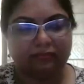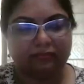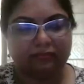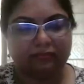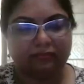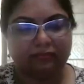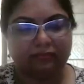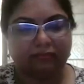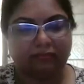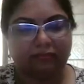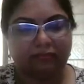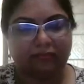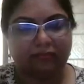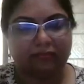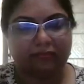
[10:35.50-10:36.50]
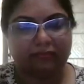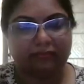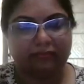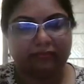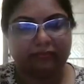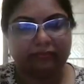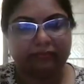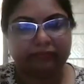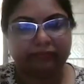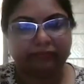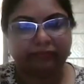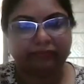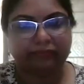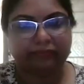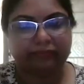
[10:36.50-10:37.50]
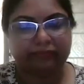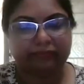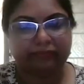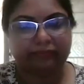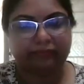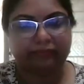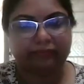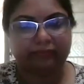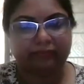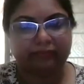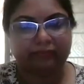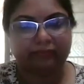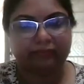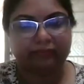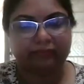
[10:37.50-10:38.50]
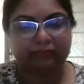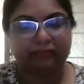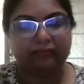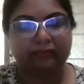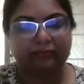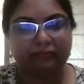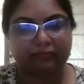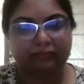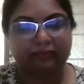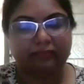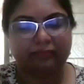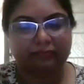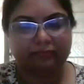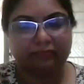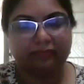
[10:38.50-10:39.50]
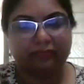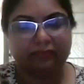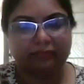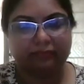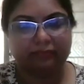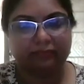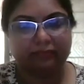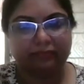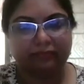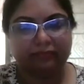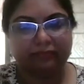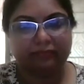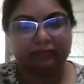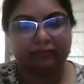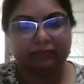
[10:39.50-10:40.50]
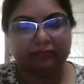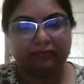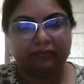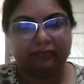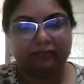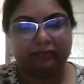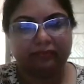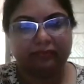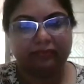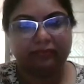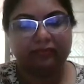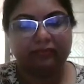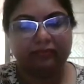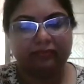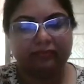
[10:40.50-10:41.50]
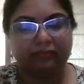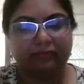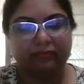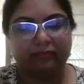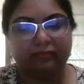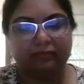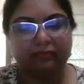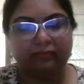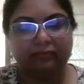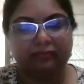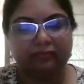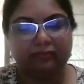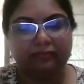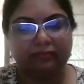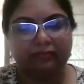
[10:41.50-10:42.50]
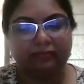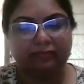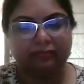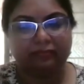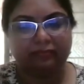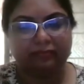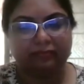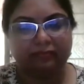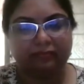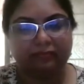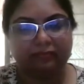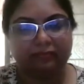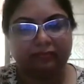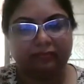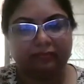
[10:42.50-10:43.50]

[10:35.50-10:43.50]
(not speaking)